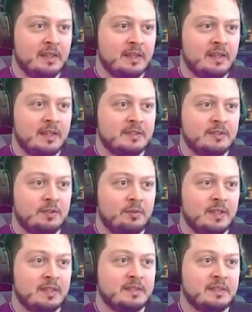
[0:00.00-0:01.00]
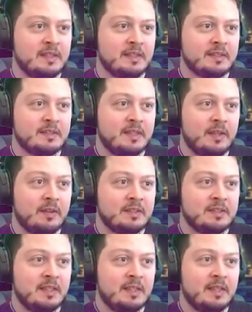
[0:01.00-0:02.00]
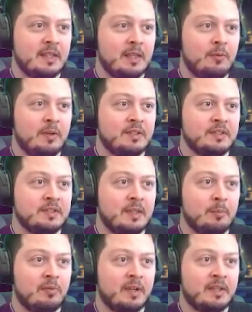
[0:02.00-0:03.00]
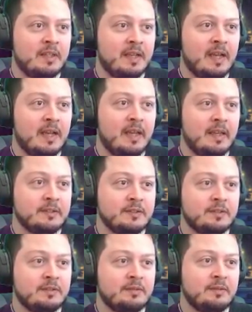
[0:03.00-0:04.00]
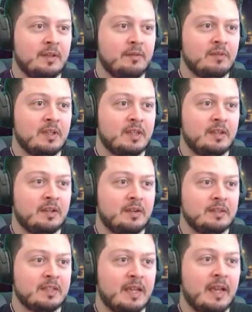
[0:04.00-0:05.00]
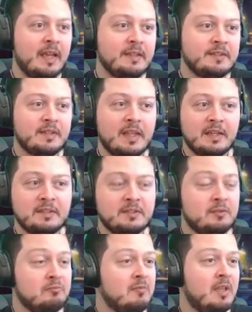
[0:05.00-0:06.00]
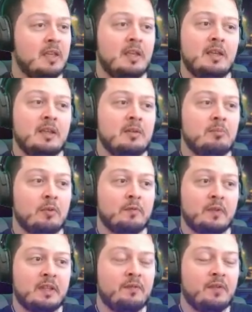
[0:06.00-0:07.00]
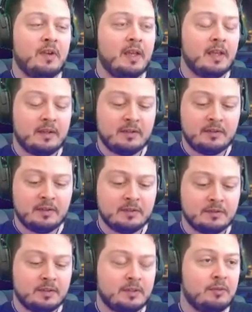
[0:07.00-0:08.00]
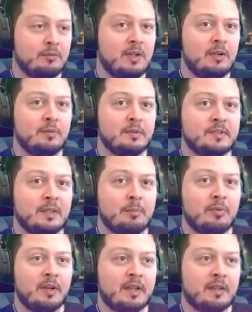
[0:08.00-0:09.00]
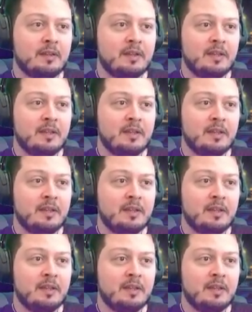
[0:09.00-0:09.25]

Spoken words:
needs to exist. Now I see that they want to separate the eyes of Diddy Kong's eyes. That is perfectly fine. There's nothing wrong with separating